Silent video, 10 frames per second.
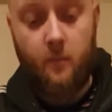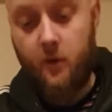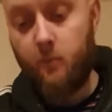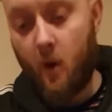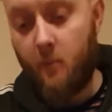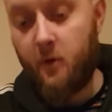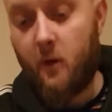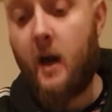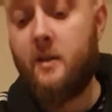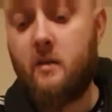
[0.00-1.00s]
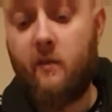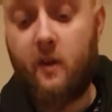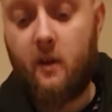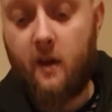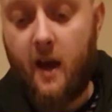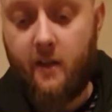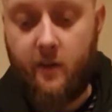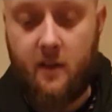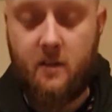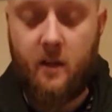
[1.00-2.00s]
pop 2 cards in the field,
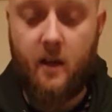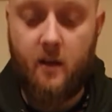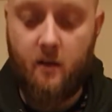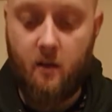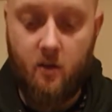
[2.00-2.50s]
activate this again,